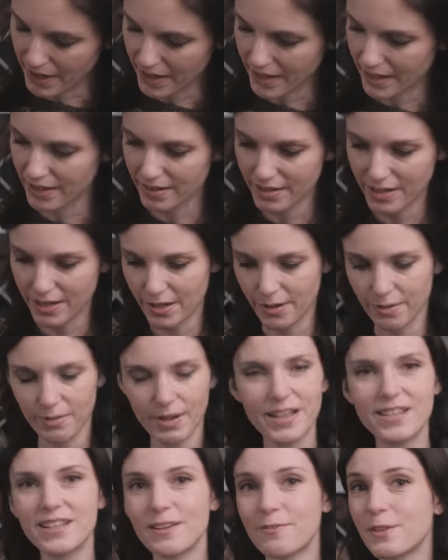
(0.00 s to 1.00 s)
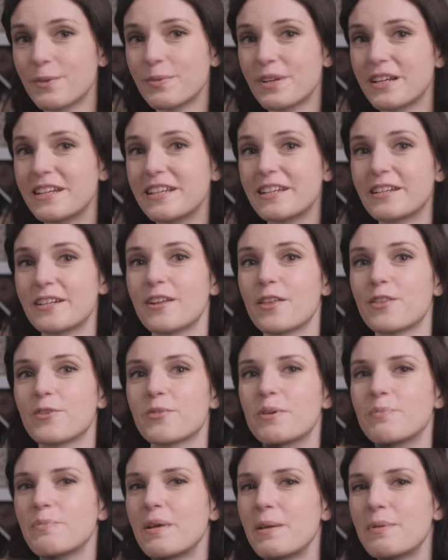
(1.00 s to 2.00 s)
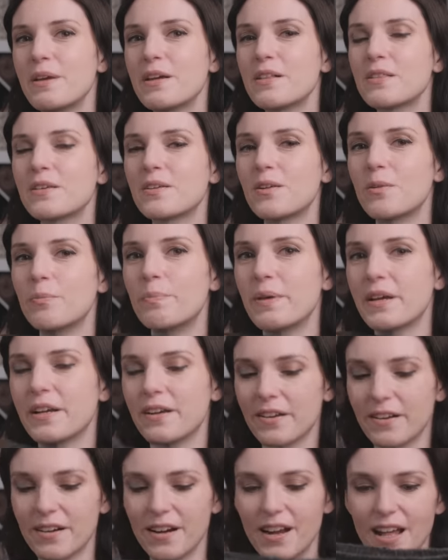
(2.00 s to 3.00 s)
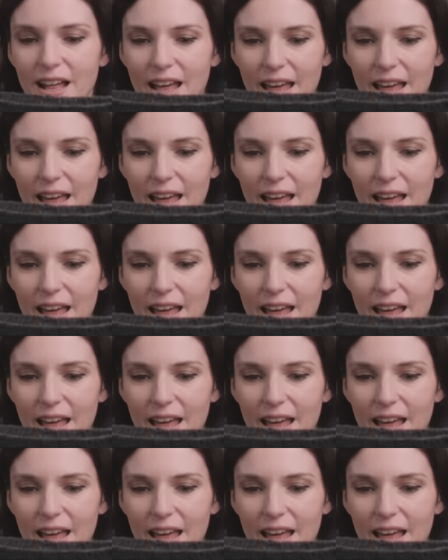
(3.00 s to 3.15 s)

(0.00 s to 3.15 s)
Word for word: I, you know, I definitely want to knit another one, maybe a little bigger.